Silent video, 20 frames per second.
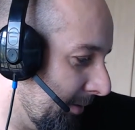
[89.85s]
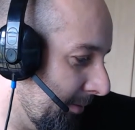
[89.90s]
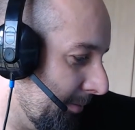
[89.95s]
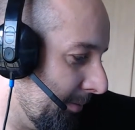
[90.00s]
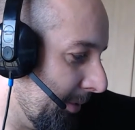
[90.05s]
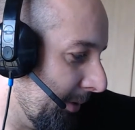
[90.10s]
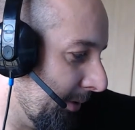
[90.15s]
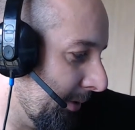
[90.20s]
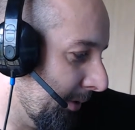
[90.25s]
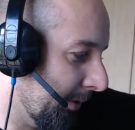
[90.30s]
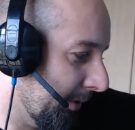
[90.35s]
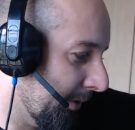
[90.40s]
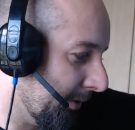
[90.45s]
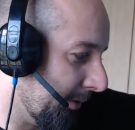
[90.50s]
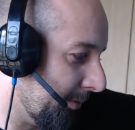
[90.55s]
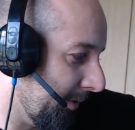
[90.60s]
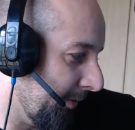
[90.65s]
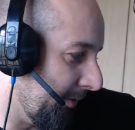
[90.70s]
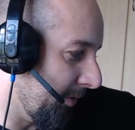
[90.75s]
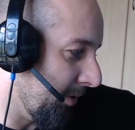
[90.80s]
because
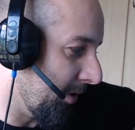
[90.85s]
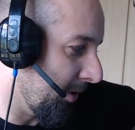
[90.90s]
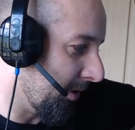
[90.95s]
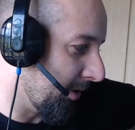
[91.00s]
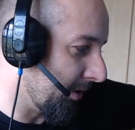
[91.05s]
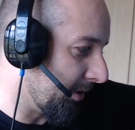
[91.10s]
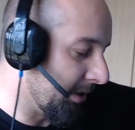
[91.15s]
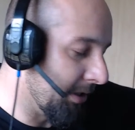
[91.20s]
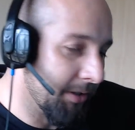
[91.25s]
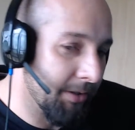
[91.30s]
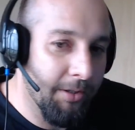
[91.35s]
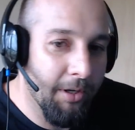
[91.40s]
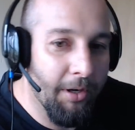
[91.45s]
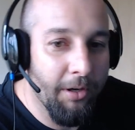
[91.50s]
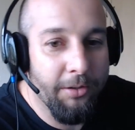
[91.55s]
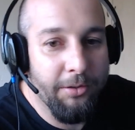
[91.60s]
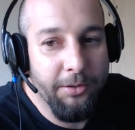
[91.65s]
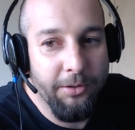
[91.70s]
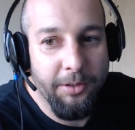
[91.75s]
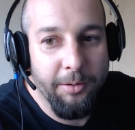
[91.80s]
we've got in
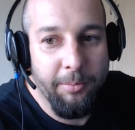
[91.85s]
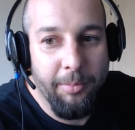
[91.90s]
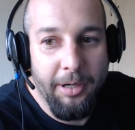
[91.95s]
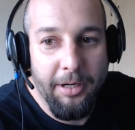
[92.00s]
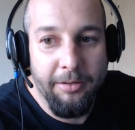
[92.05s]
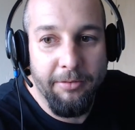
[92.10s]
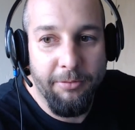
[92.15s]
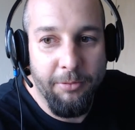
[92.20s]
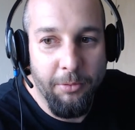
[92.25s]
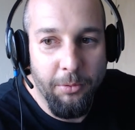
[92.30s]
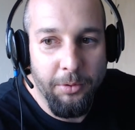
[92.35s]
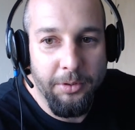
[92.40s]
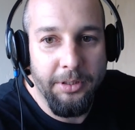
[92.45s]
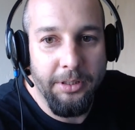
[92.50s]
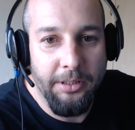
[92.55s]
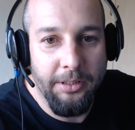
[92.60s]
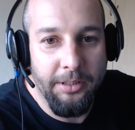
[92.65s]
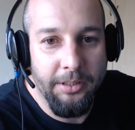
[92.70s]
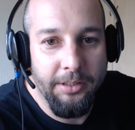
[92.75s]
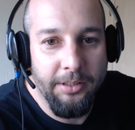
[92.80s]
total about
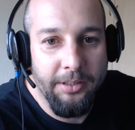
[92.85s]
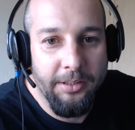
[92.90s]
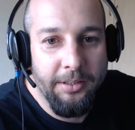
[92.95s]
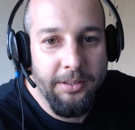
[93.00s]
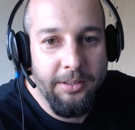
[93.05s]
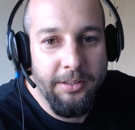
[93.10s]
14